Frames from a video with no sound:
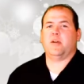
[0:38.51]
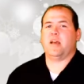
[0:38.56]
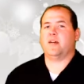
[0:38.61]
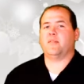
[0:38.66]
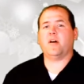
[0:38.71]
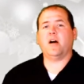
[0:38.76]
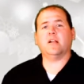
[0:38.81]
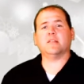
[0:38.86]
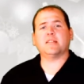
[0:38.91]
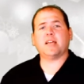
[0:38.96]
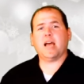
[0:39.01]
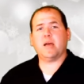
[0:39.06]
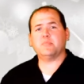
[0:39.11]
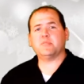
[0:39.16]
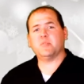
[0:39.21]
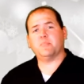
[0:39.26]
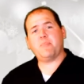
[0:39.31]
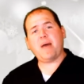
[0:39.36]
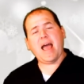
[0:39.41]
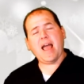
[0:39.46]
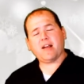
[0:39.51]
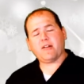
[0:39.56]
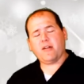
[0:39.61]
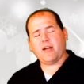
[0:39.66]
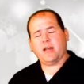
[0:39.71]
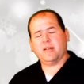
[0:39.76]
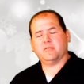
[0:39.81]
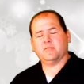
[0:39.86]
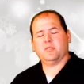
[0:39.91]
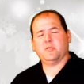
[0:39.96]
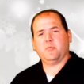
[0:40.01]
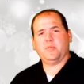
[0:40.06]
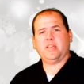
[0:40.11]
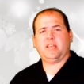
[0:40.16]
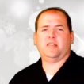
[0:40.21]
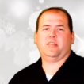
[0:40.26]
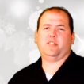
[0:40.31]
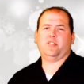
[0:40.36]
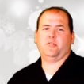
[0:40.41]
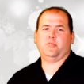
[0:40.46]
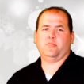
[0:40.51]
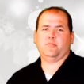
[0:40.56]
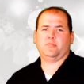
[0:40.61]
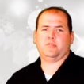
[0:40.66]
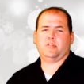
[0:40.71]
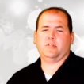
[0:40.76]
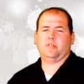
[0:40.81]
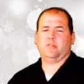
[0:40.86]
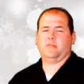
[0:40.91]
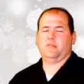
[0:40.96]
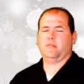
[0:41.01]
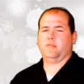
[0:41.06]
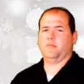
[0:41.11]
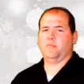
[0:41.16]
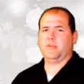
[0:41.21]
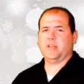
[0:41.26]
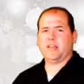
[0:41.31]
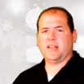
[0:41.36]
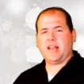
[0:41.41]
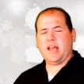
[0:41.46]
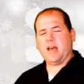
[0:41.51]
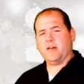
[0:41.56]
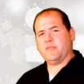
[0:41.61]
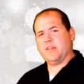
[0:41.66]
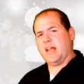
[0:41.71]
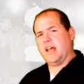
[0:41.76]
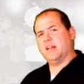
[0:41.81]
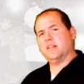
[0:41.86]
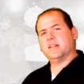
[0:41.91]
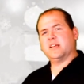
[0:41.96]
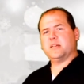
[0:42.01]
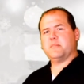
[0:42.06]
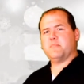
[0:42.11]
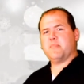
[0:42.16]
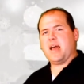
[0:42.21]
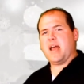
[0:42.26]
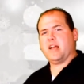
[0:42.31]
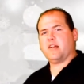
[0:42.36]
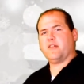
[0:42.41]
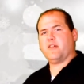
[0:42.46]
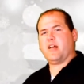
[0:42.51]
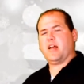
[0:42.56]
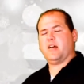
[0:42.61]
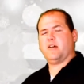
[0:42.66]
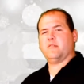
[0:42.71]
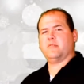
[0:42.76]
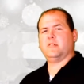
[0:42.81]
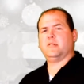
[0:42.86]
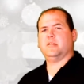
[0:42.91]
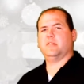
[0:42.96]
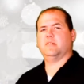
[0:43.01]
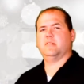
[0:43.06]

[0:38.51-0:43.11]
We have all types of backgrounds that we can use. We can have an elegant background,